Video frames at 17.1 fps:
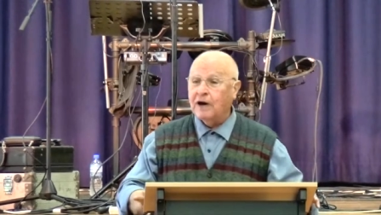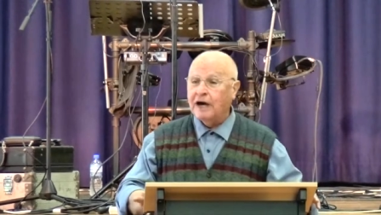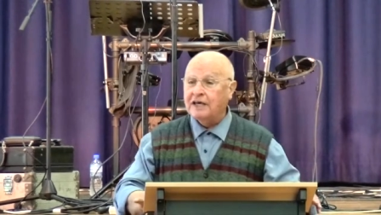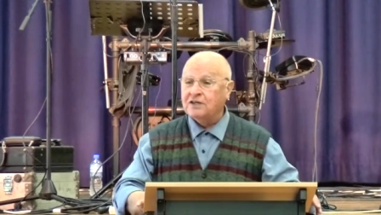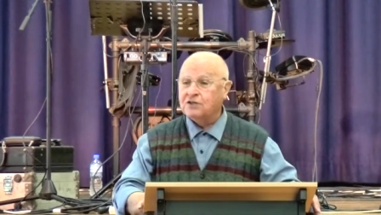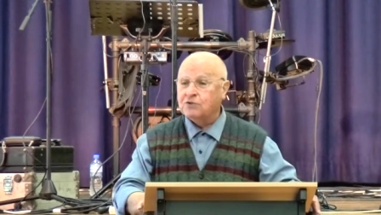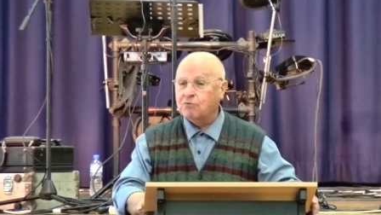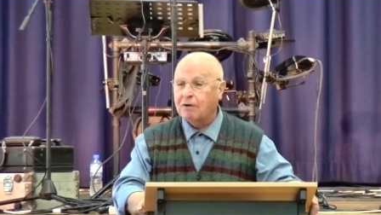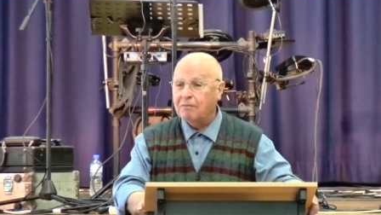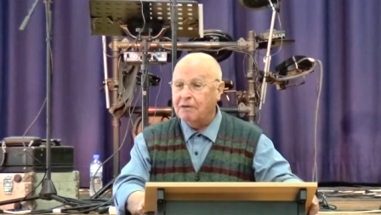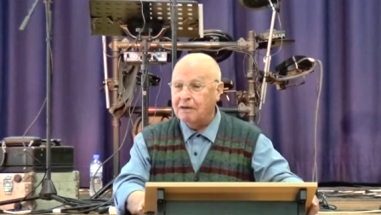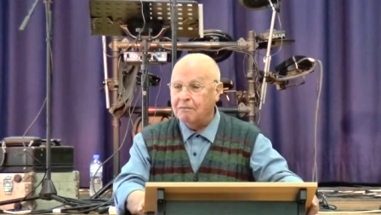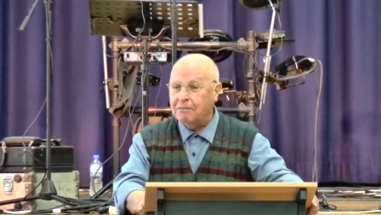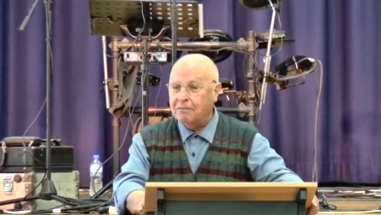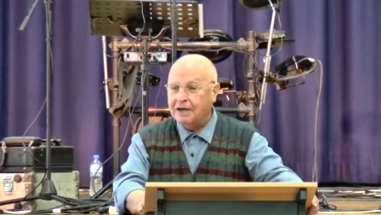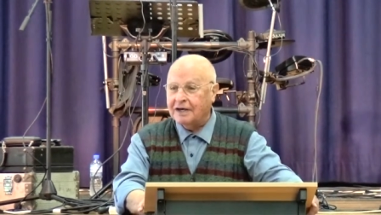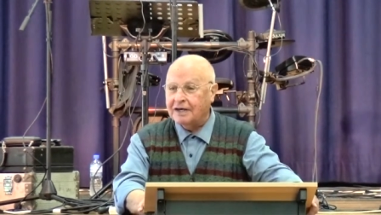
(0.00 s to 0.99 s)
always
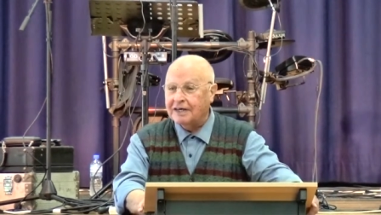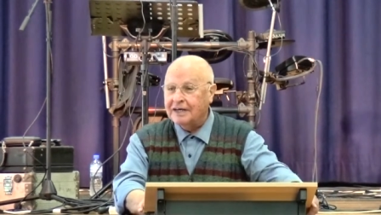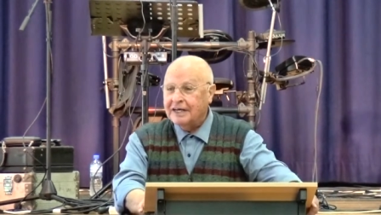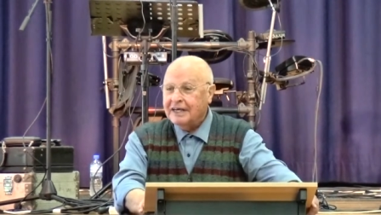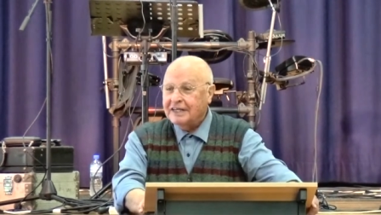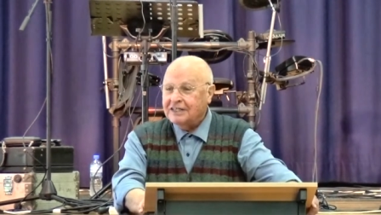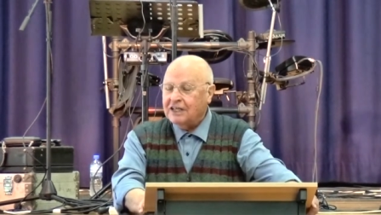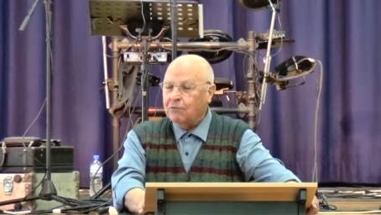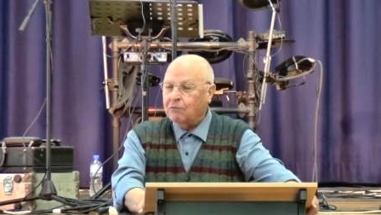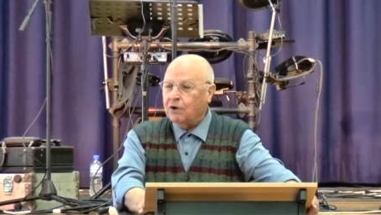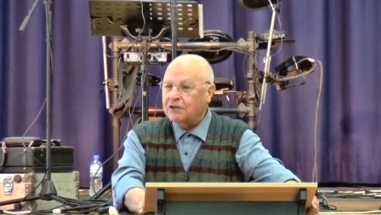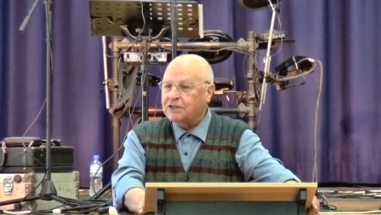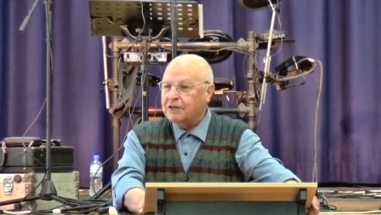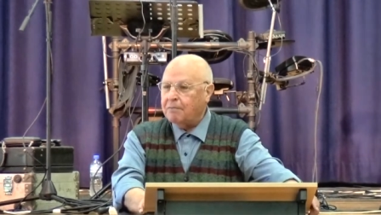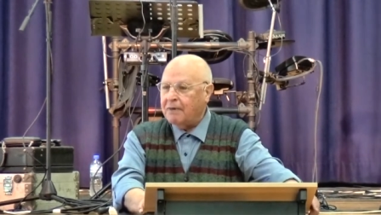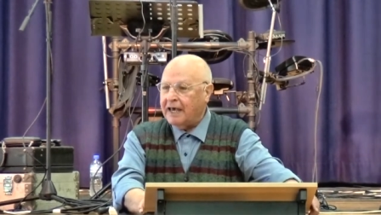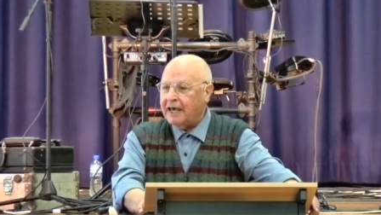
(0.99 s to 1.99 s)
remember there
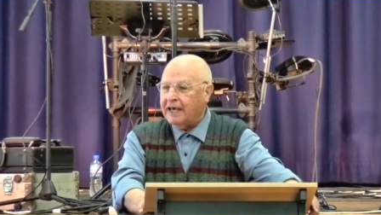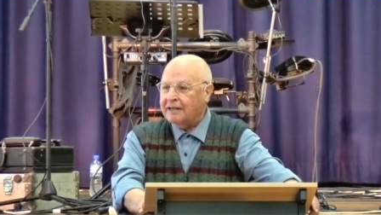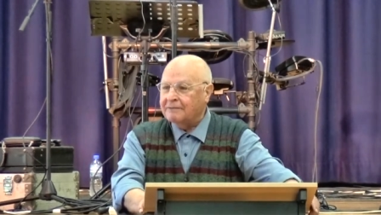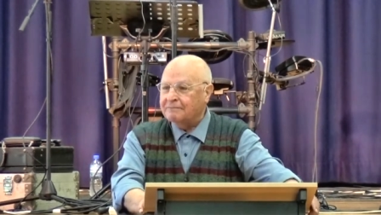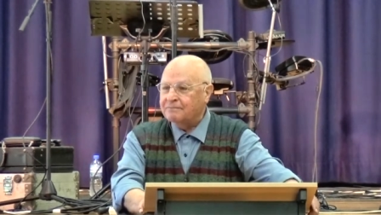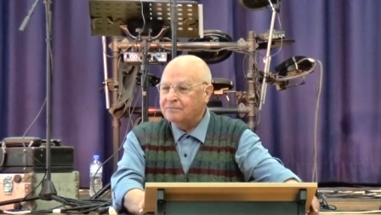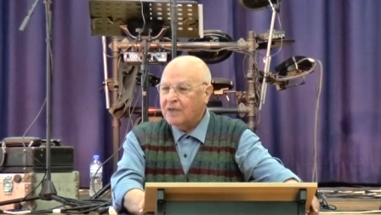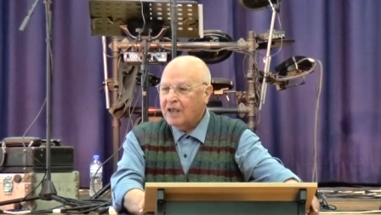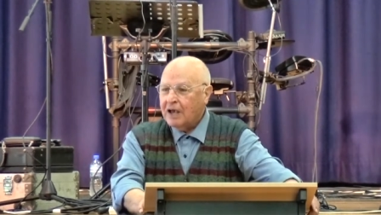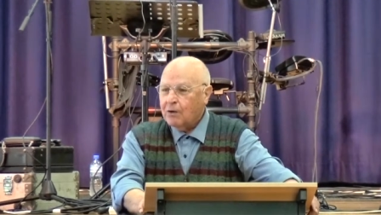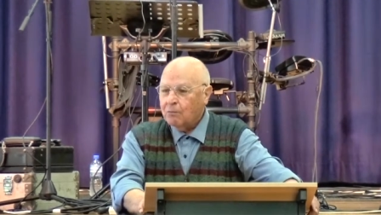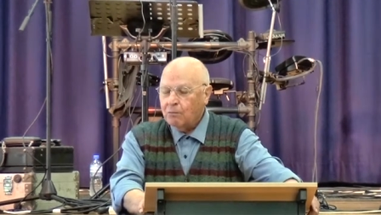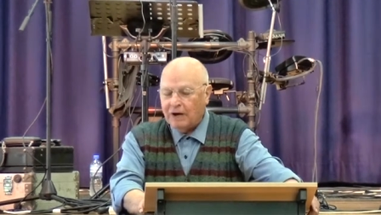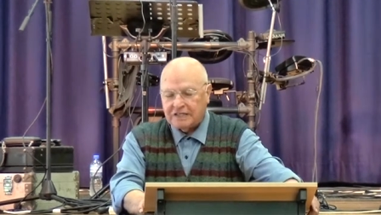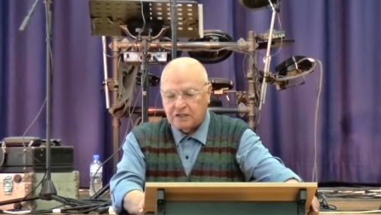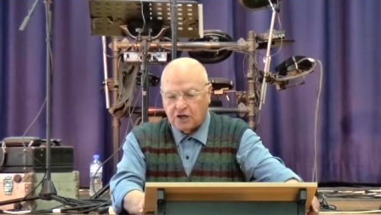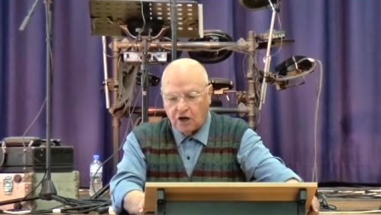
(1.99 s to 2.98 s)
was a man,
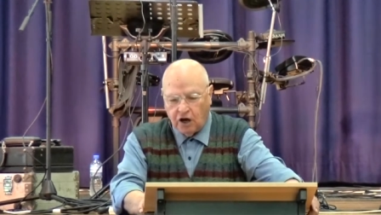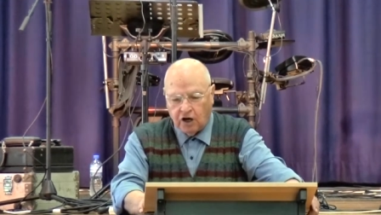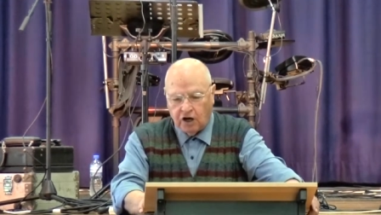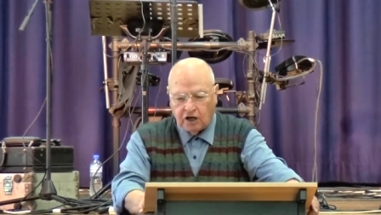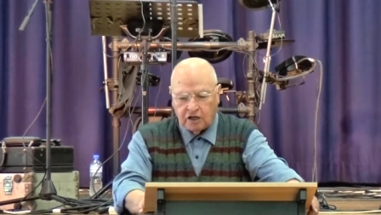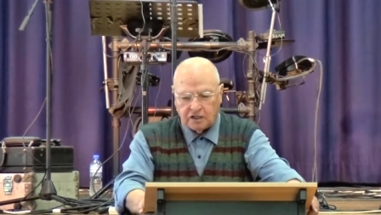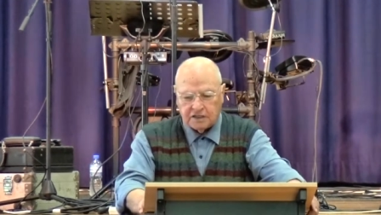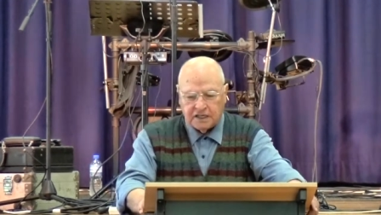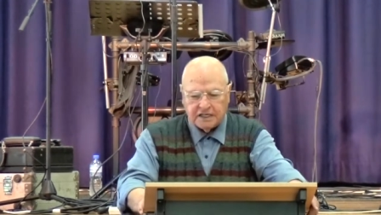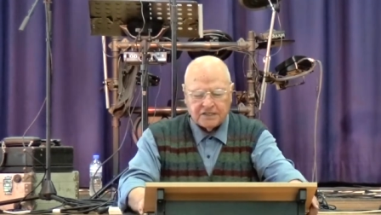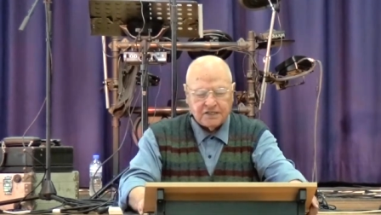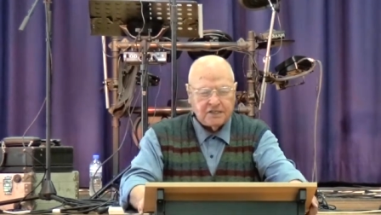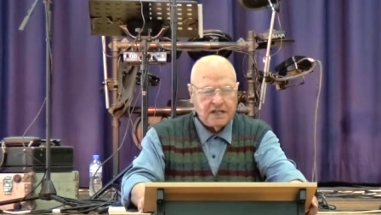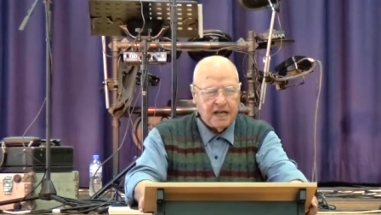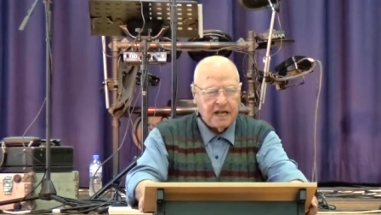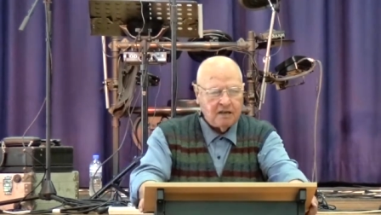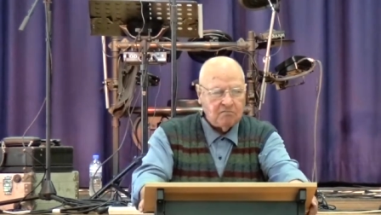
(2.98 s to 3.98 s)
but called
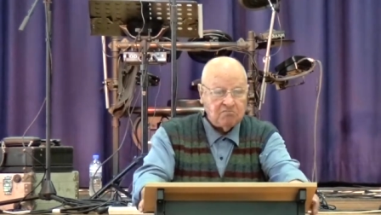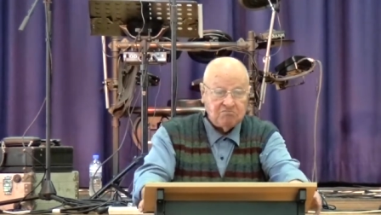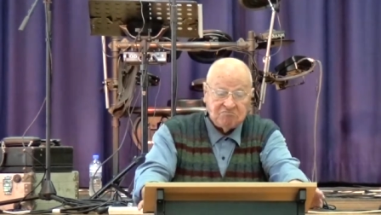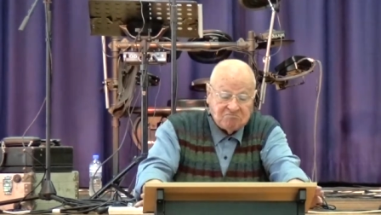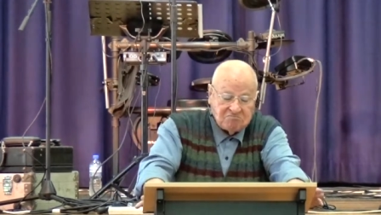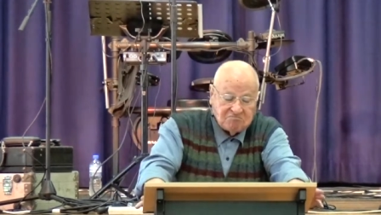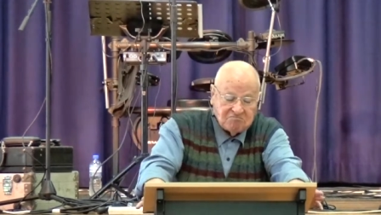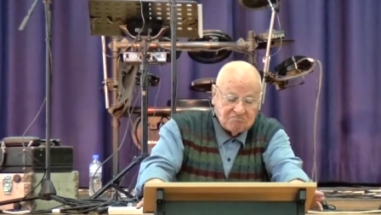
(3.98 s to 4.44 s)
his name,